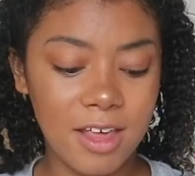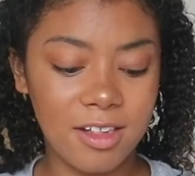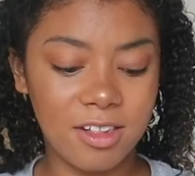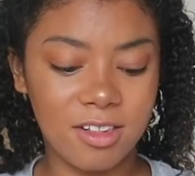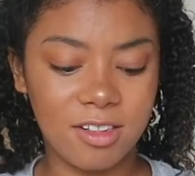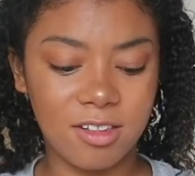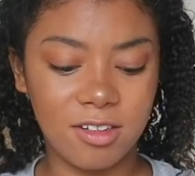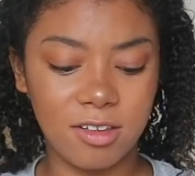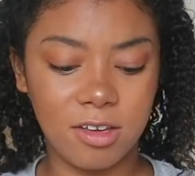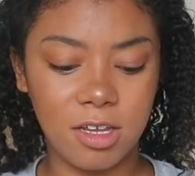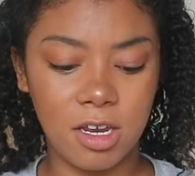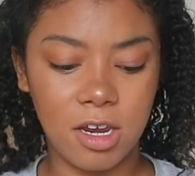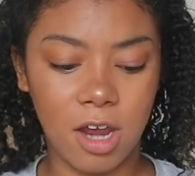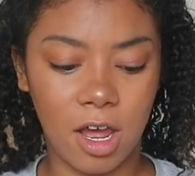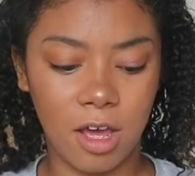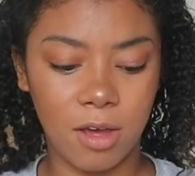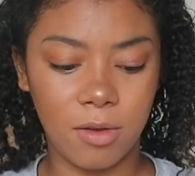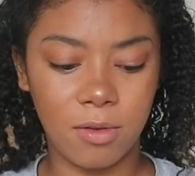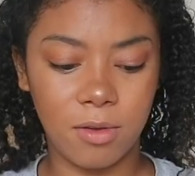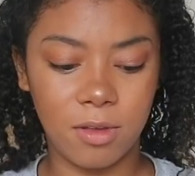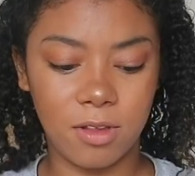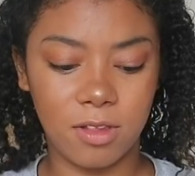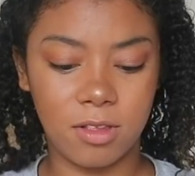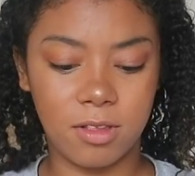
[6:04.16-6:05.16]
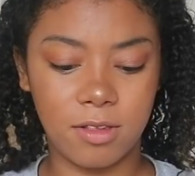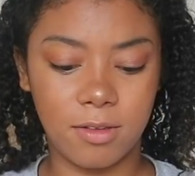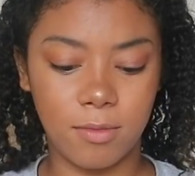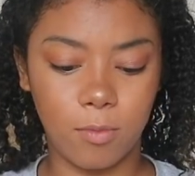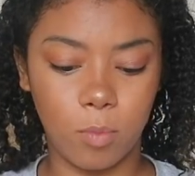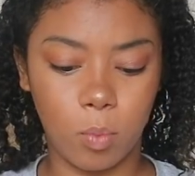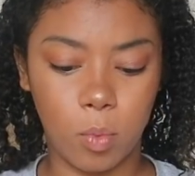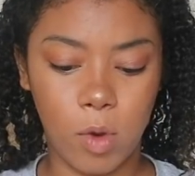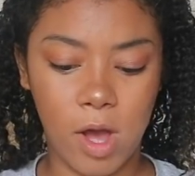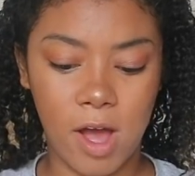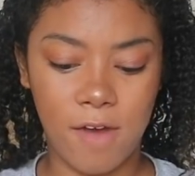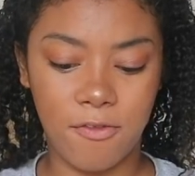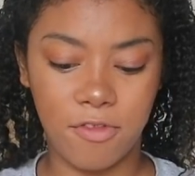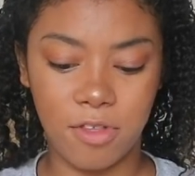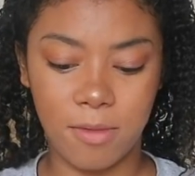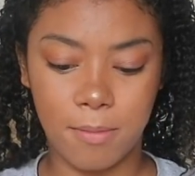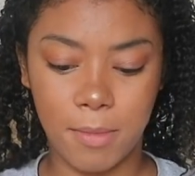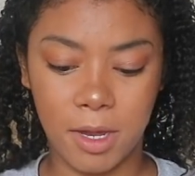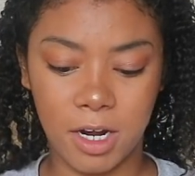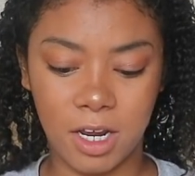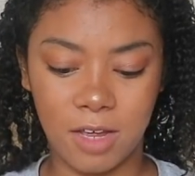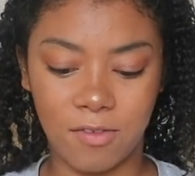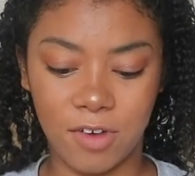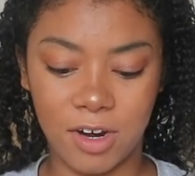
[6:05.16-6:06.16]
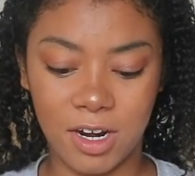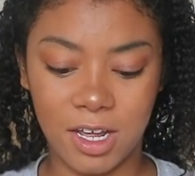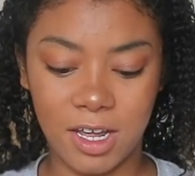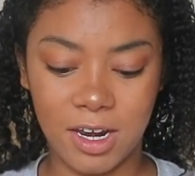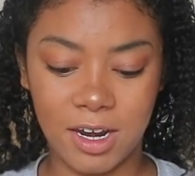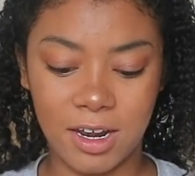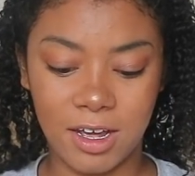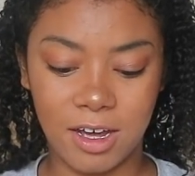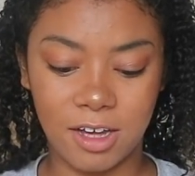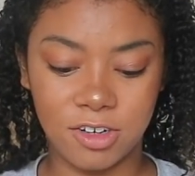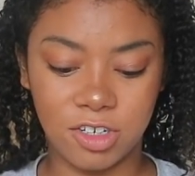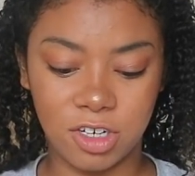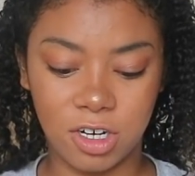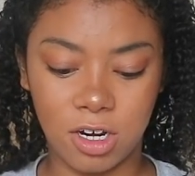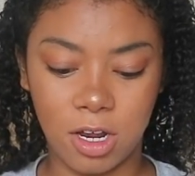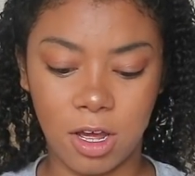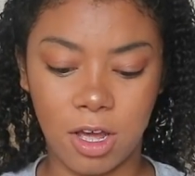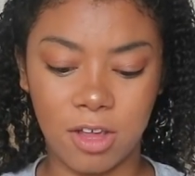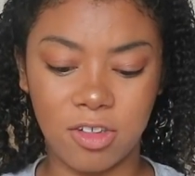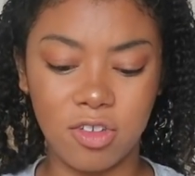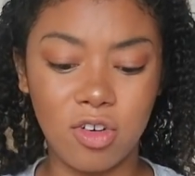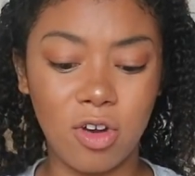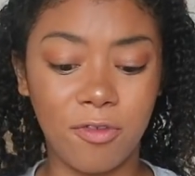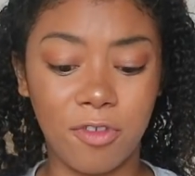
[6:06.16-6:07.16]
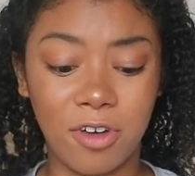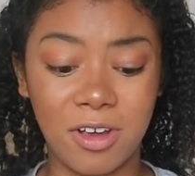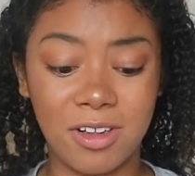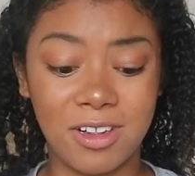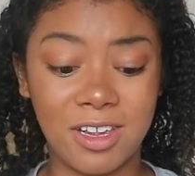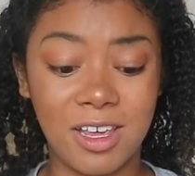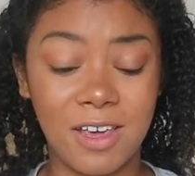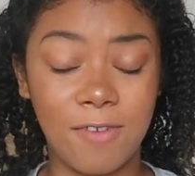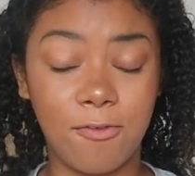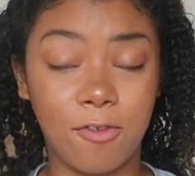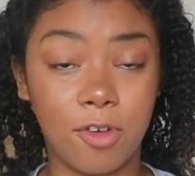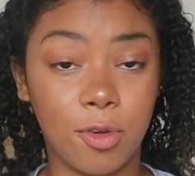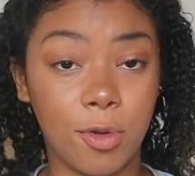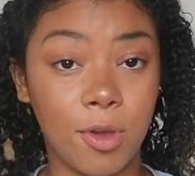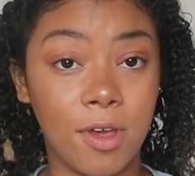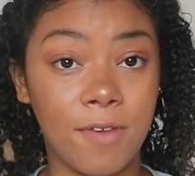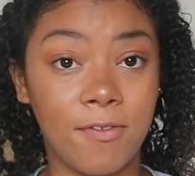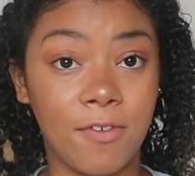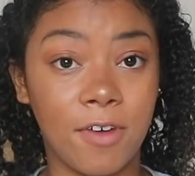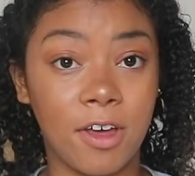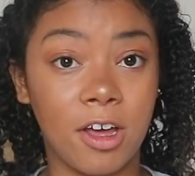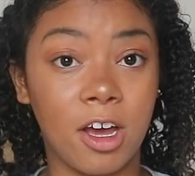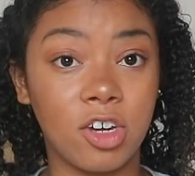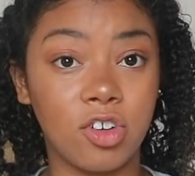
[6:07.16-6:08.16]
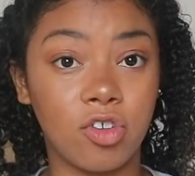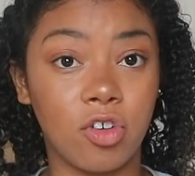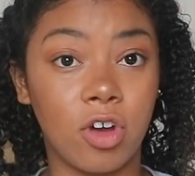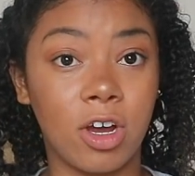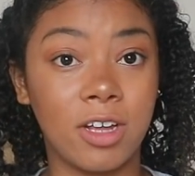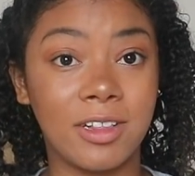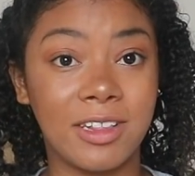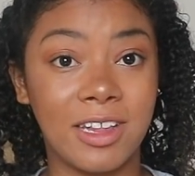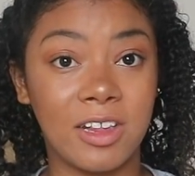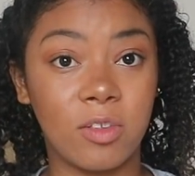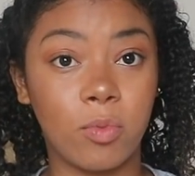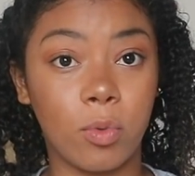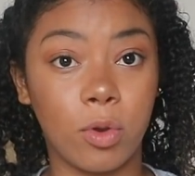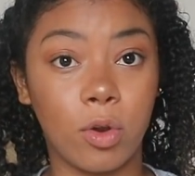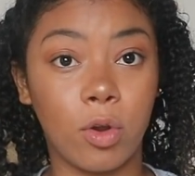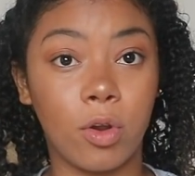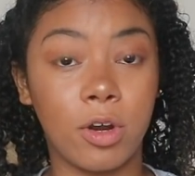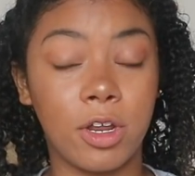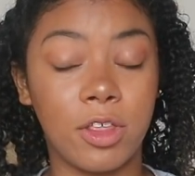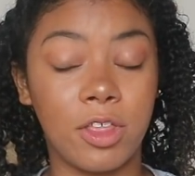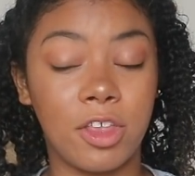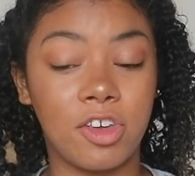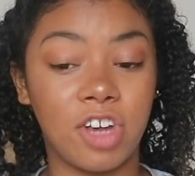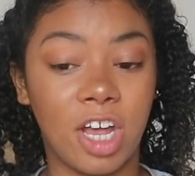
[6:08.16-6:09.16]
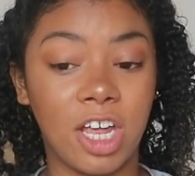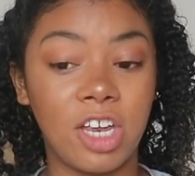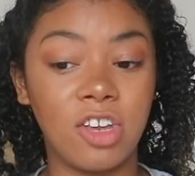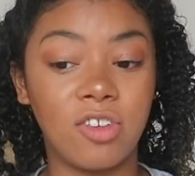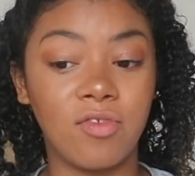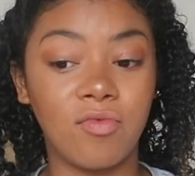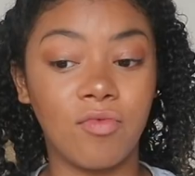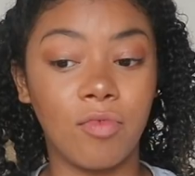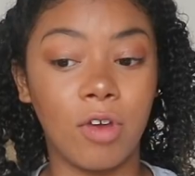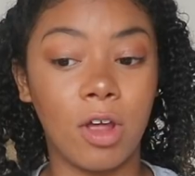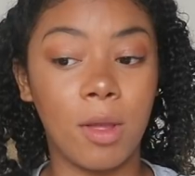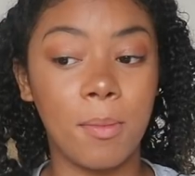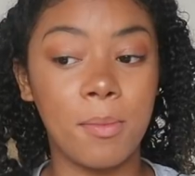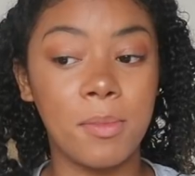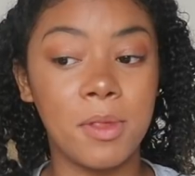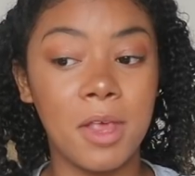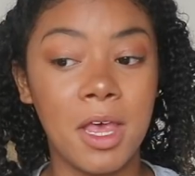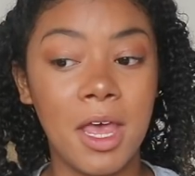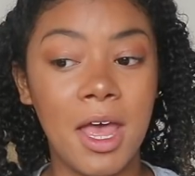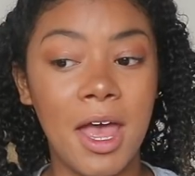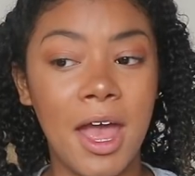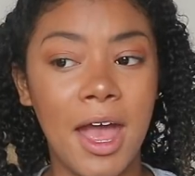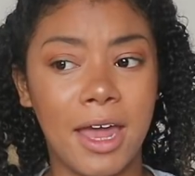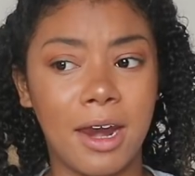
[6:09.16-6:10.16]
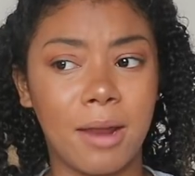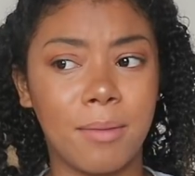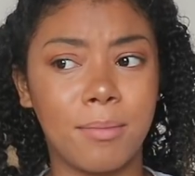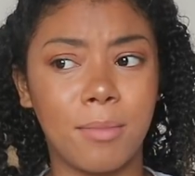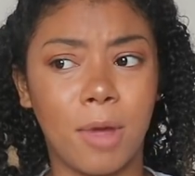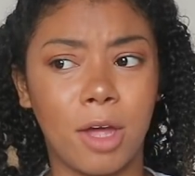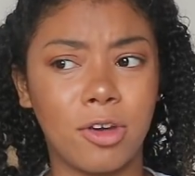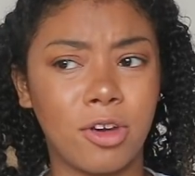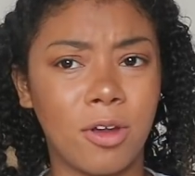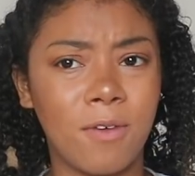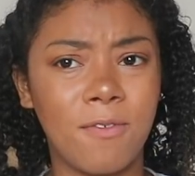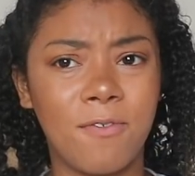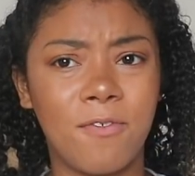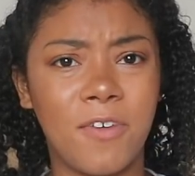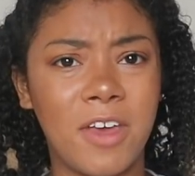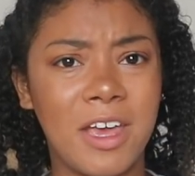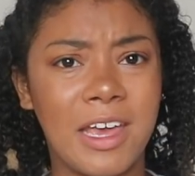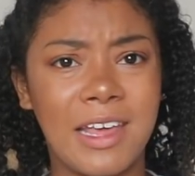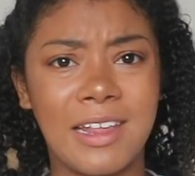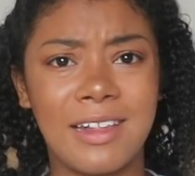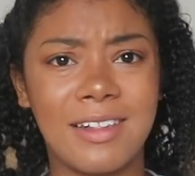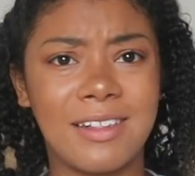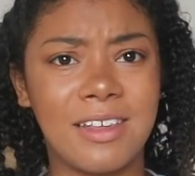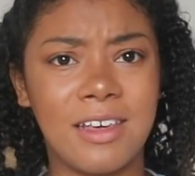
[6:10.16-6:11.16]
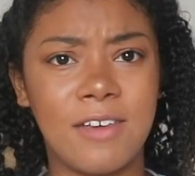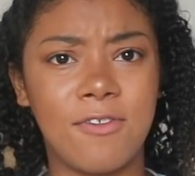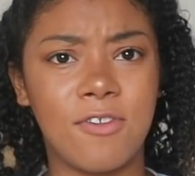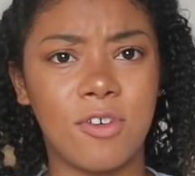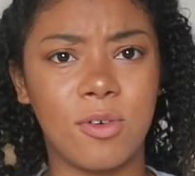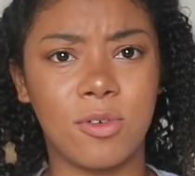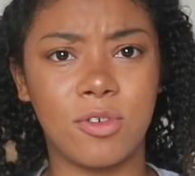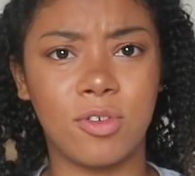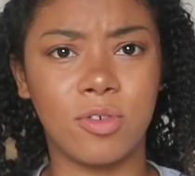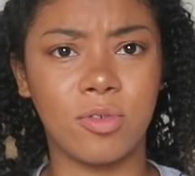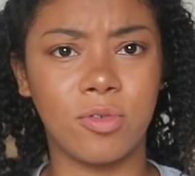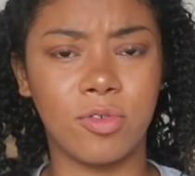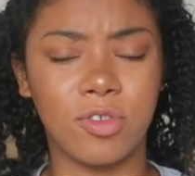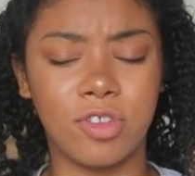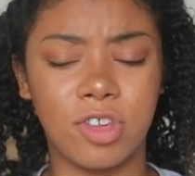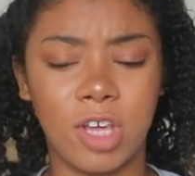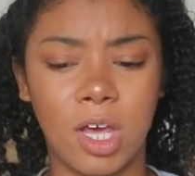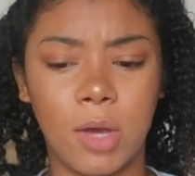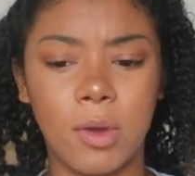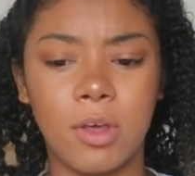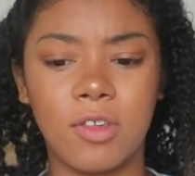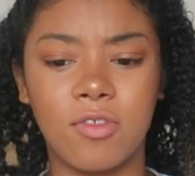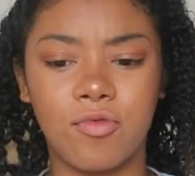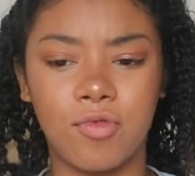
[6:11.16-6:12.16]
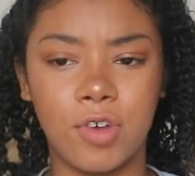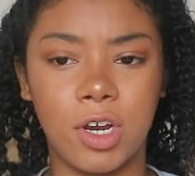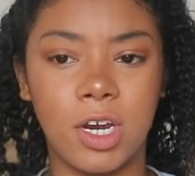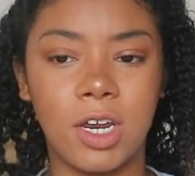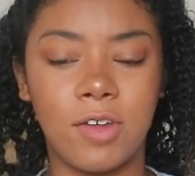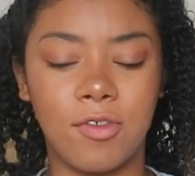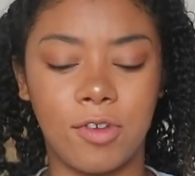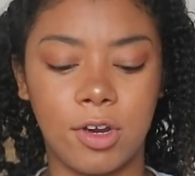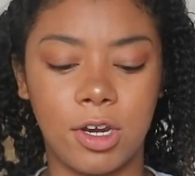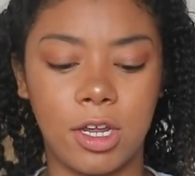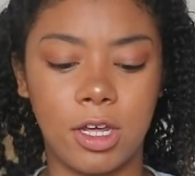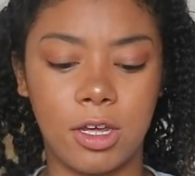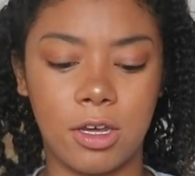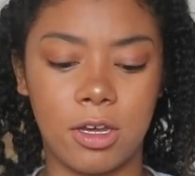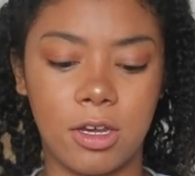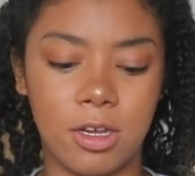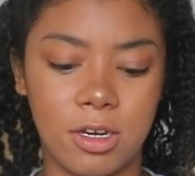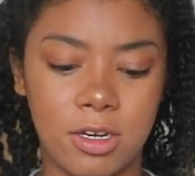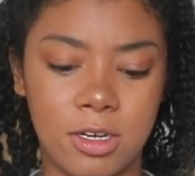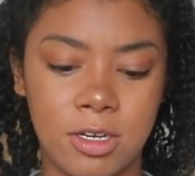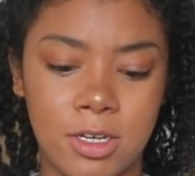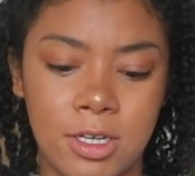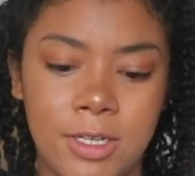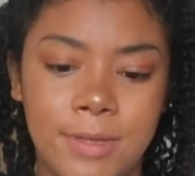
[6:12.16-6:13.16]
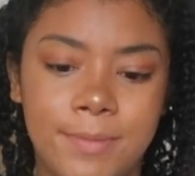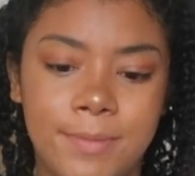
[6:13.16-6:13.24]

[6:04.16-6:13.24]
it's, you know, it's worth the money really, in it. I don't know, it's not very see-through either. I tried this one on in the changing rooms and I don't think it's see-through at all, so it's really, really good.